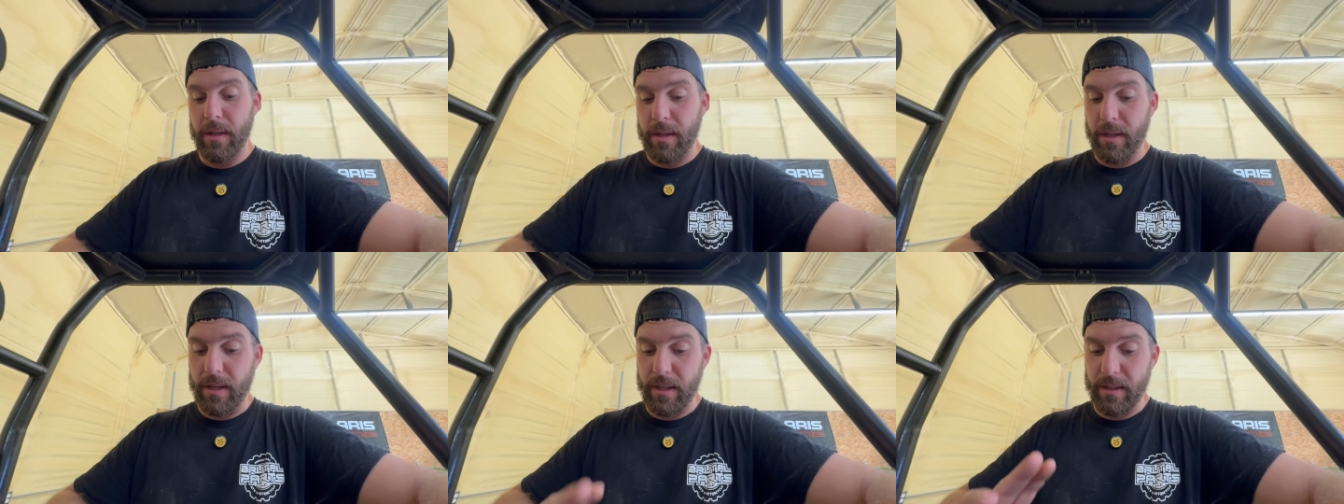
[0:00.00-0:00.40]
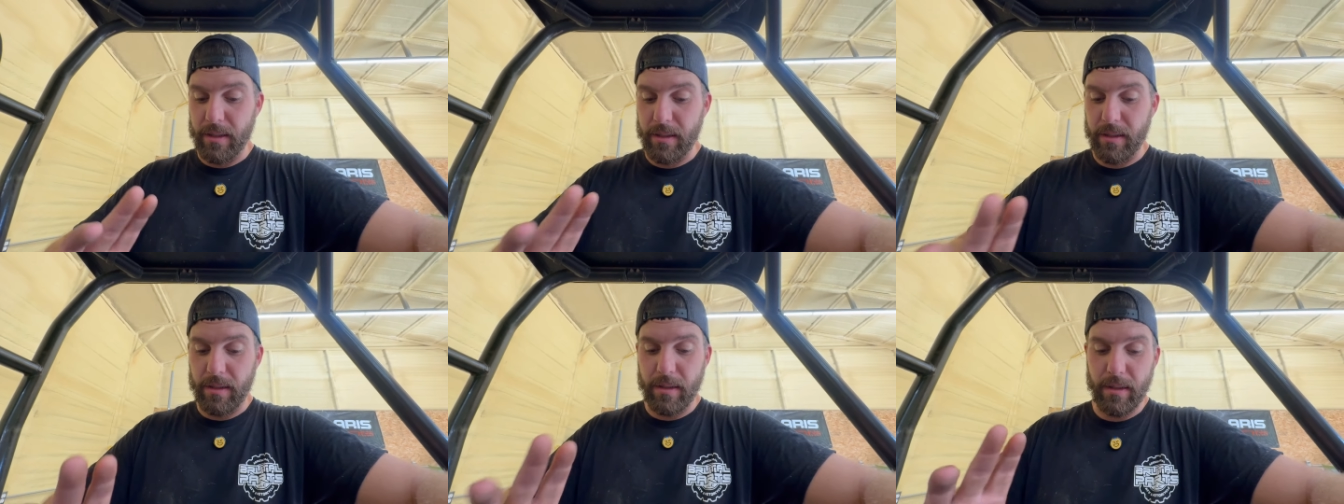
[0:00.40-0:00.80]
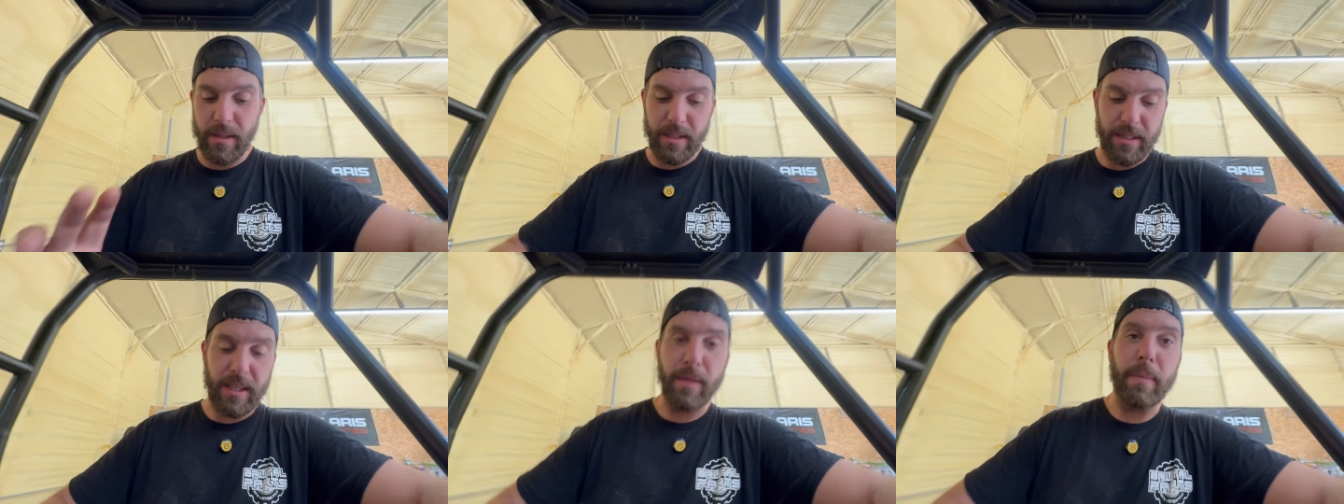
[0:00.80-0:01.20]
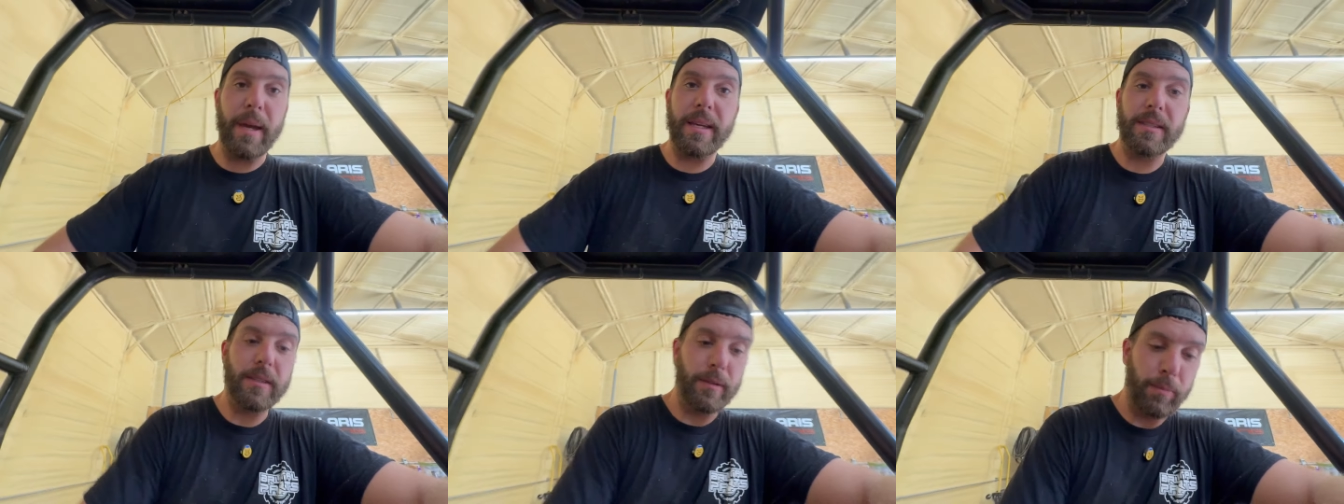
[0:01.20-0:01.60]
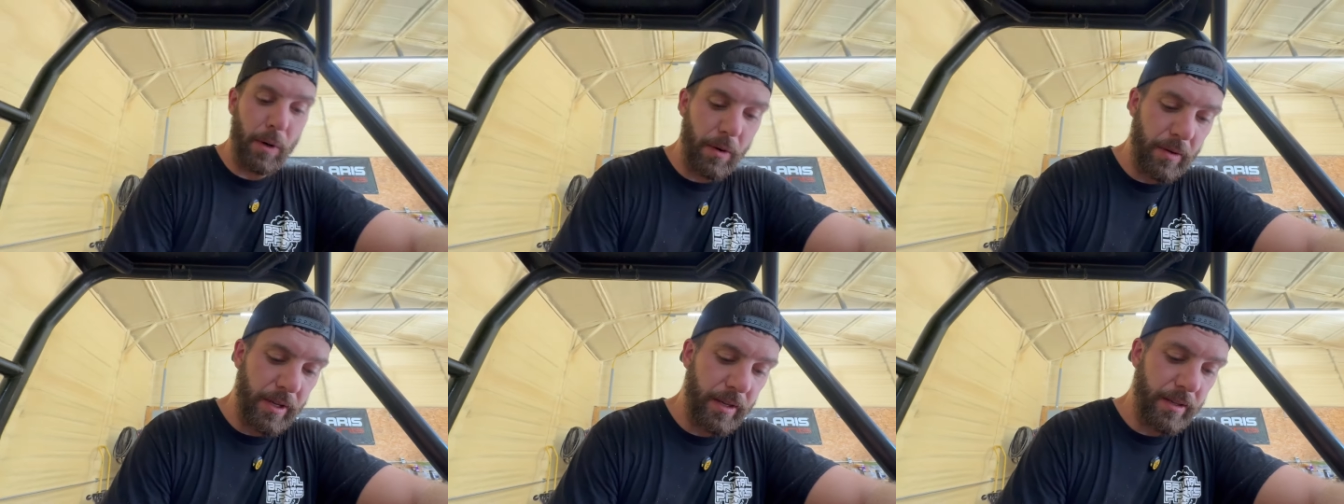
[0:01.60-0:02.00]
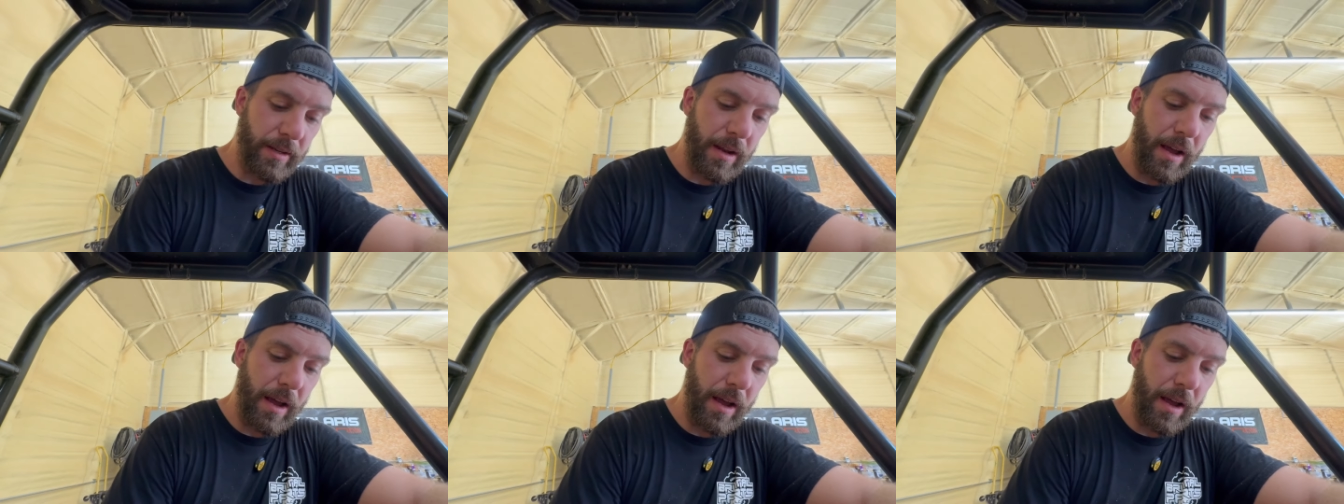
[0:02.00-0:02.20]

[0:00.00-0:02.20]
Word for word: because the seat base is broken.